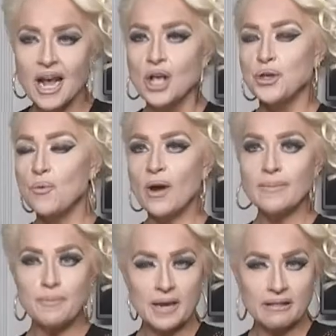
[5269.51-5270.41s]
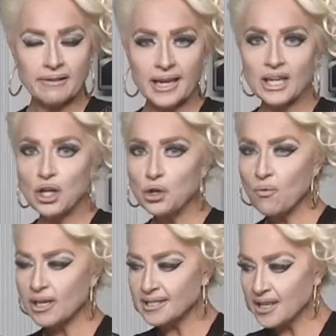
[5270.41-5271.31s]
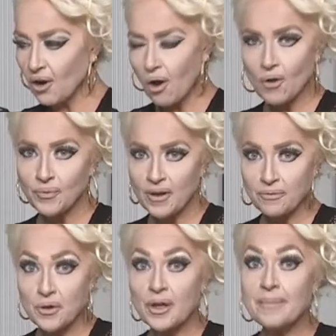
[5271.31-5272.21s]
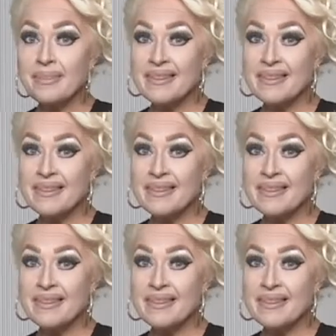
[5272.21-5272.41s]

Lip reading: you want them to be clean, you want to see all the way through them.